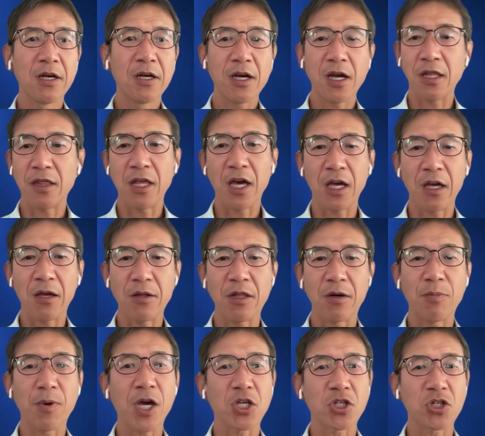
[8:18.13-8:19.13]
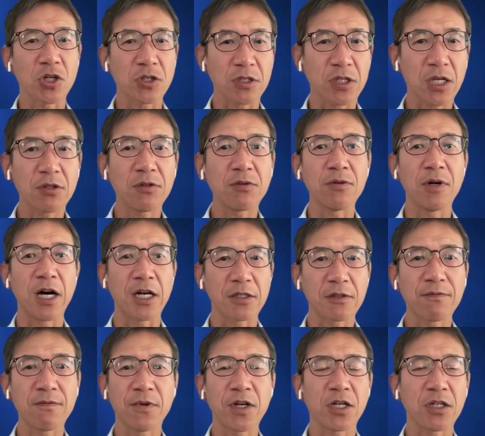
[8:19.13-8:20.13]
and the patients get to
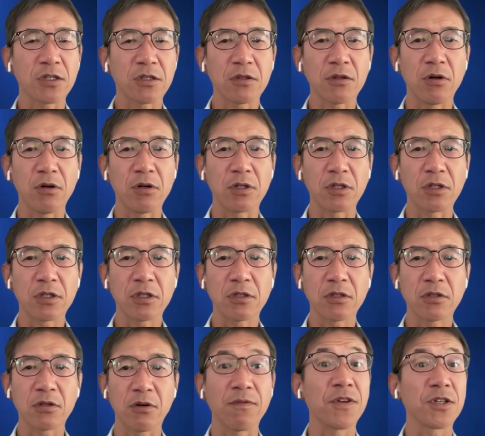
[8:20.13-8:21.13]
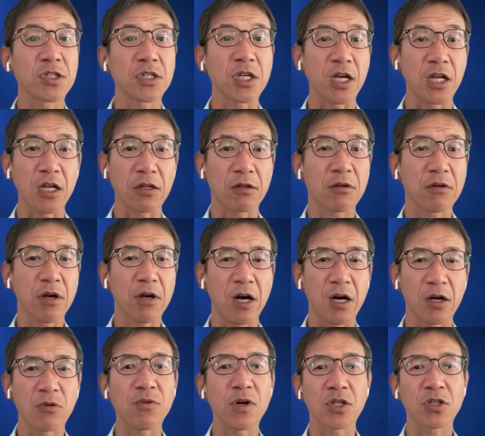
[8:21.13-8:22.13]
ask very sophisticated
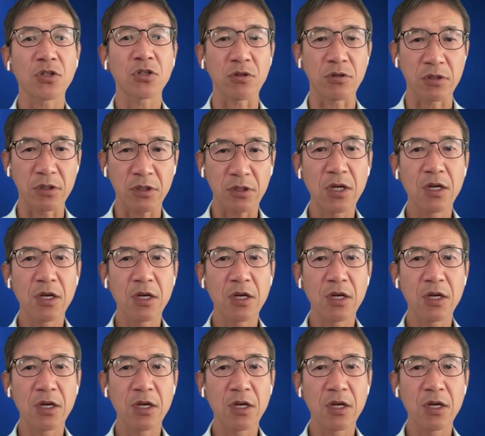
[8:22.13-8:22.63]
questions.